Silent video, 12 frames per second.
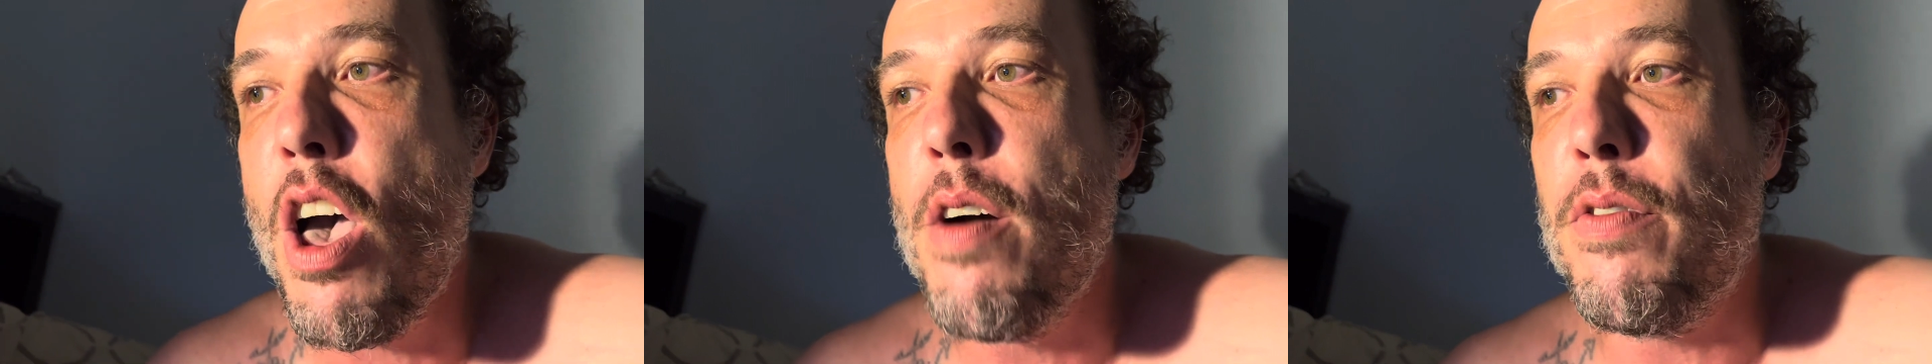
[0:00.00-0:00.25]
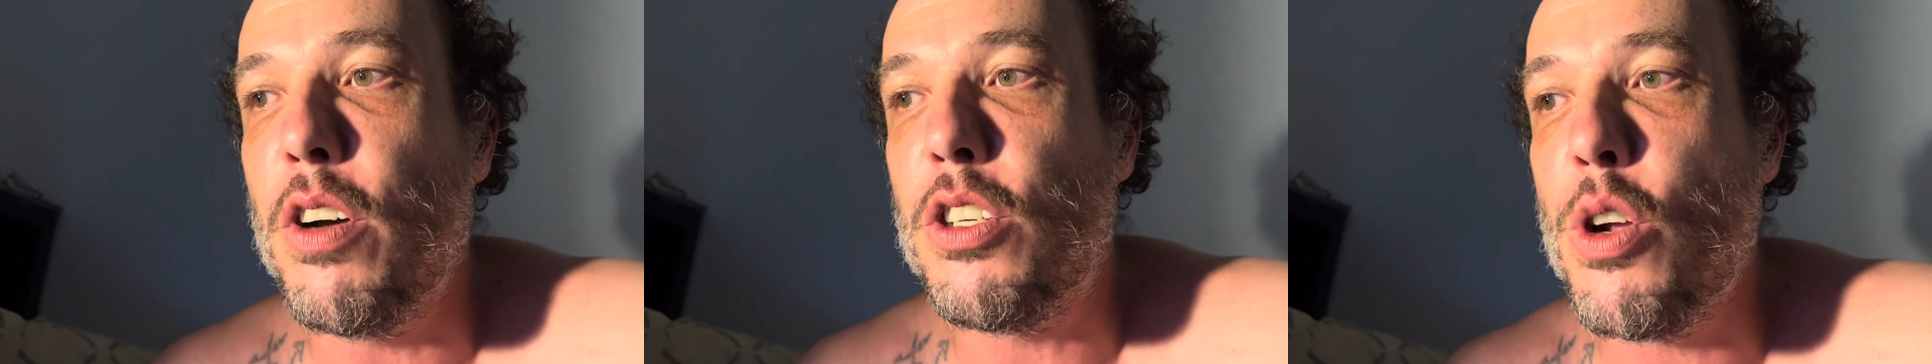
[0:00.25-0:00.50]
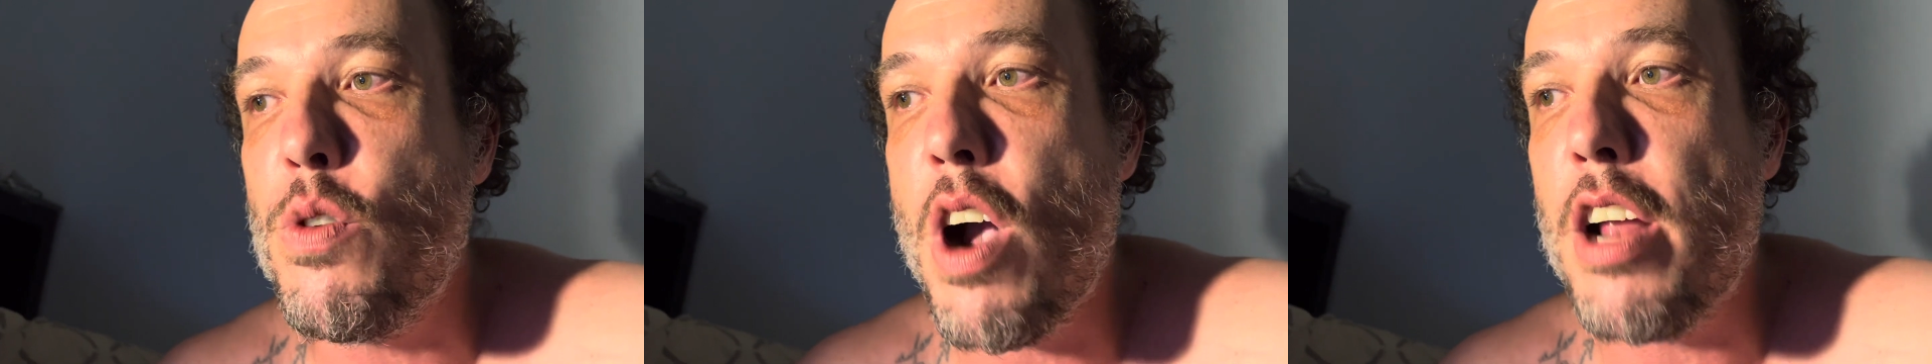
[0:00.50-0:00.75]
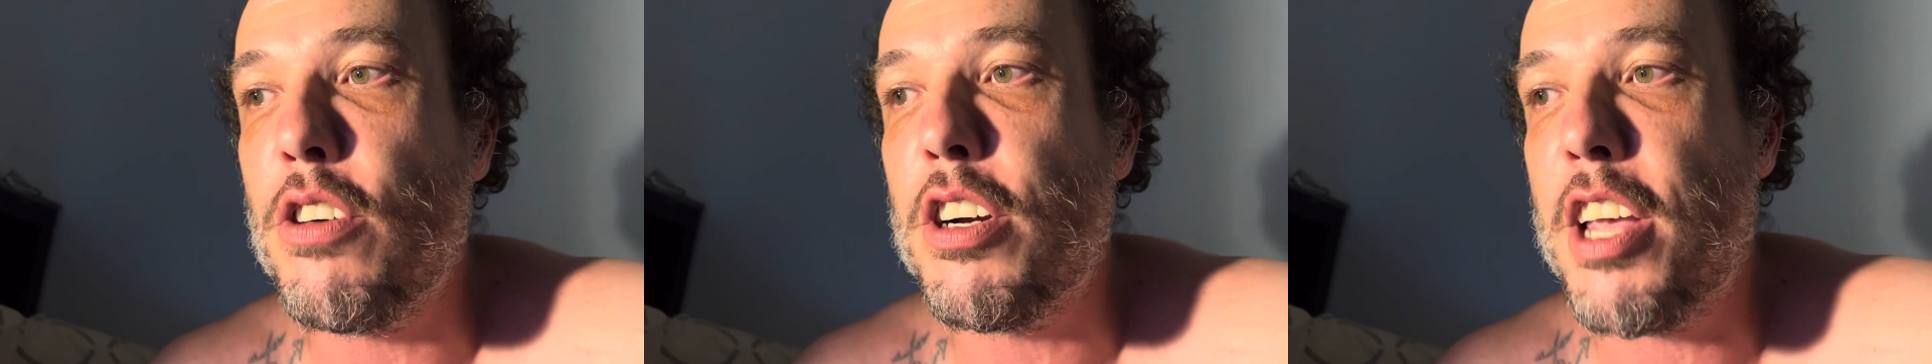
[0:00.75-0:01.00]
for
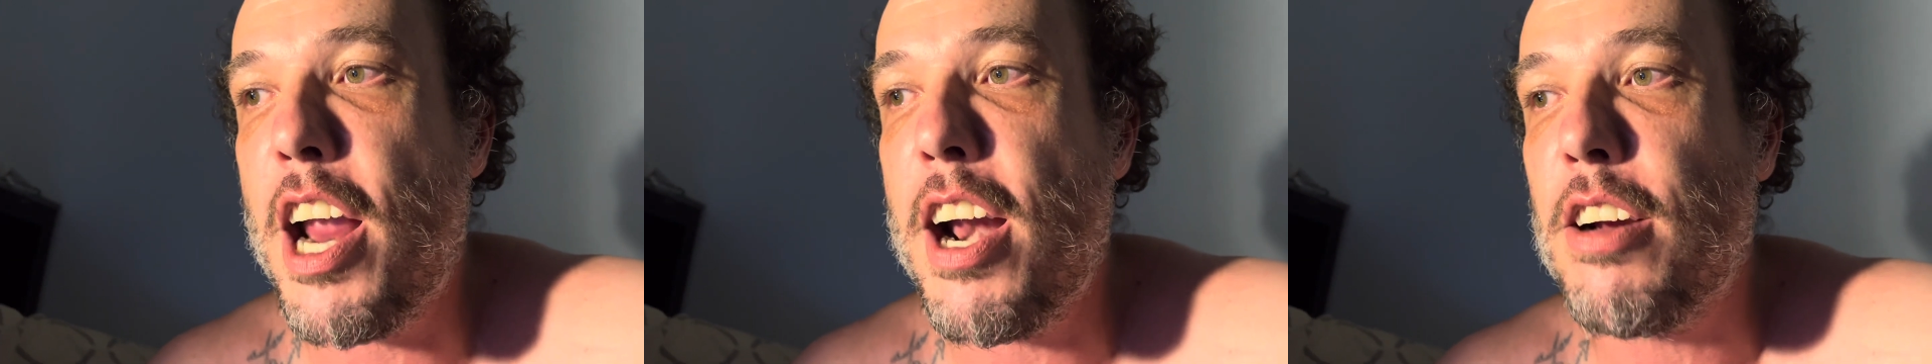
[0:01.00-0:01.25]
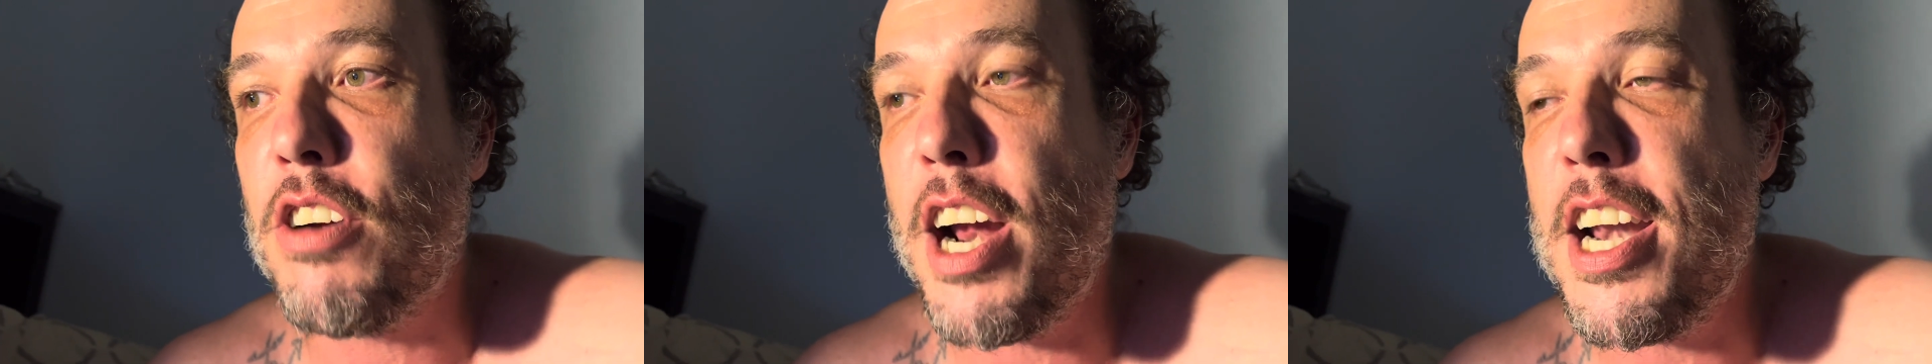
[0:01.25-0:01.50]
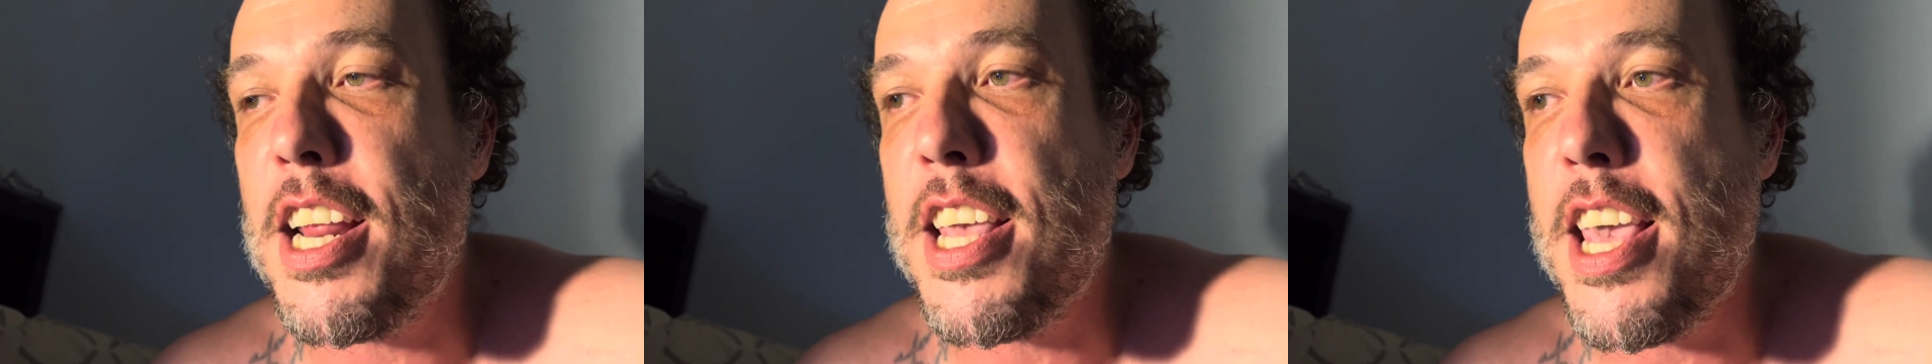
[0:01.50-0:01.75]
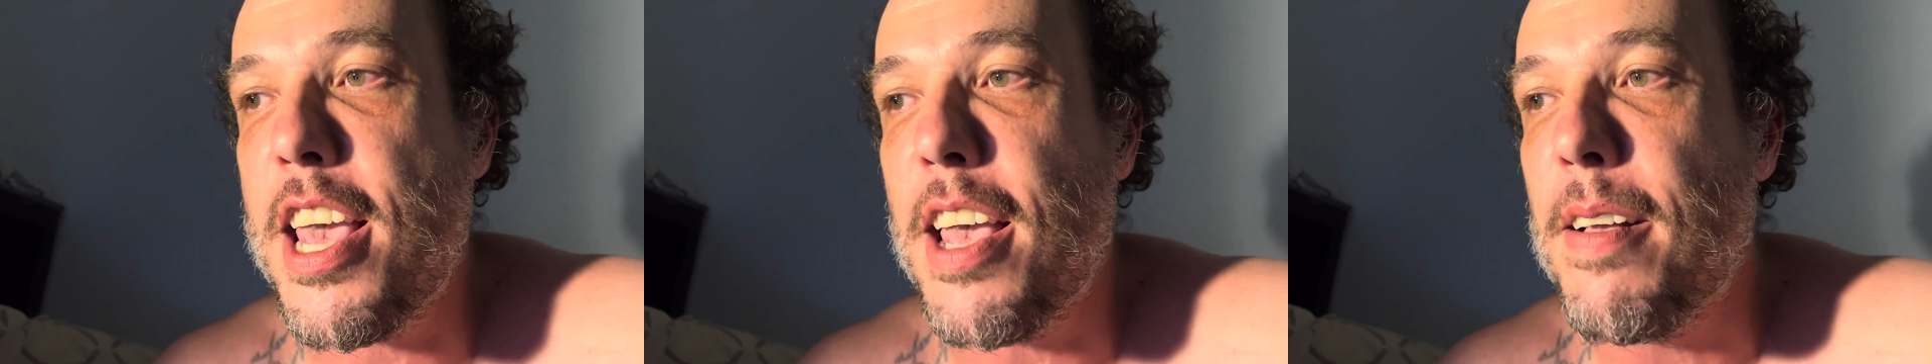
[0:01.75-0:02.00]
200 grand a
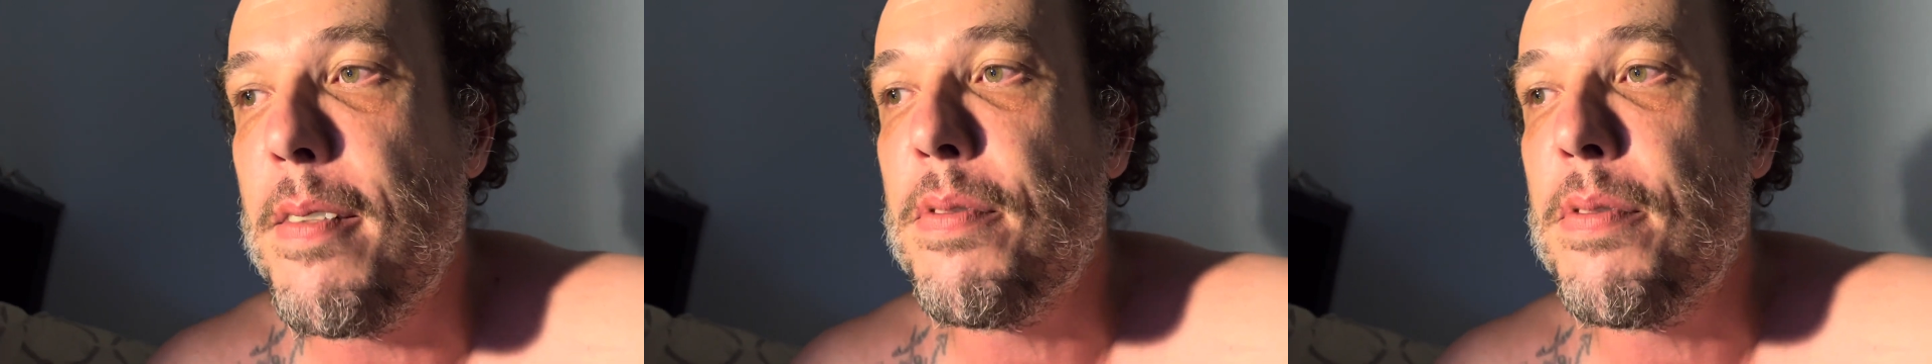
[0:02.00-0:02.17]
year.